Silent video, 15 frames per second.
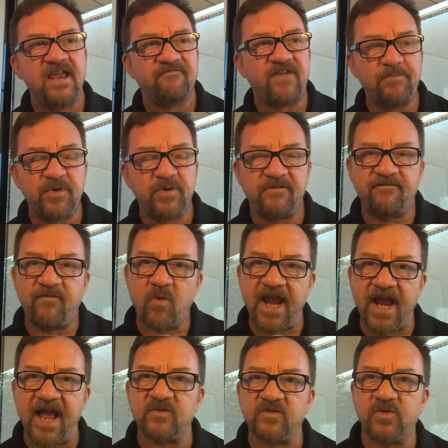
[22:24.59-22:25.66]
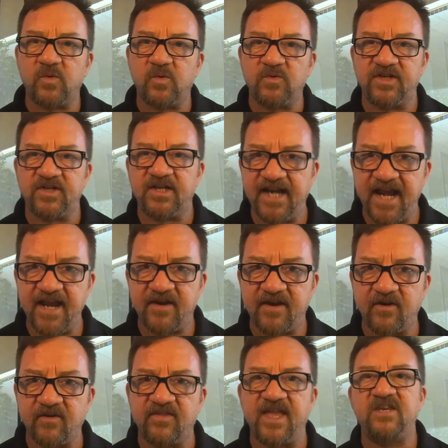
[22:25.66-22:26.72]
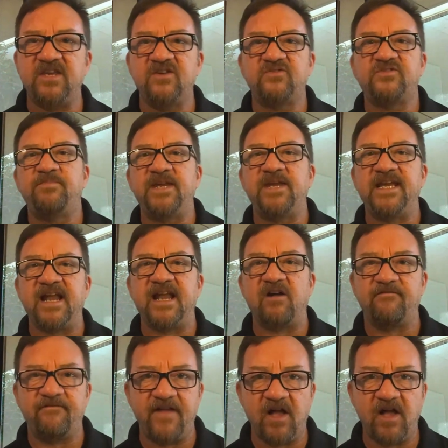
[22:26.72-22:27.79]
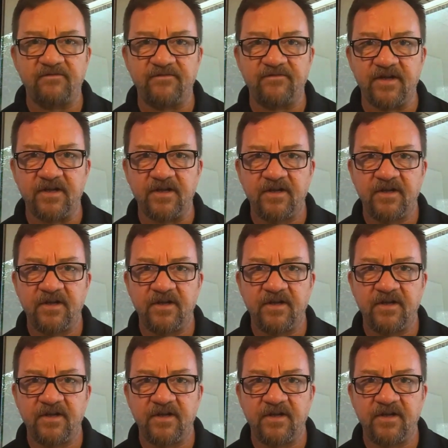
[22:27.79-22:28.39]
If I put 4 households on an acre that used to be an alfalfa,